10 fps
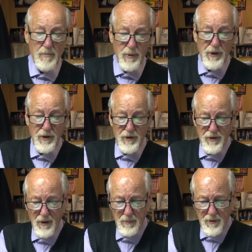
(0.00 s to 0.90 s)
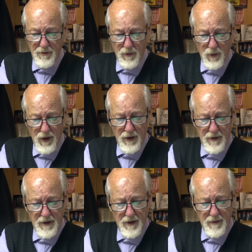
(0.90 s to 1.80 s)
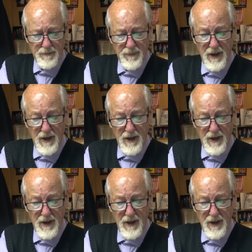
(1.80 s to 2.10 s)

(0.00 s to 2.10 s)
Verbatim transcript: pretty good number for it, uh,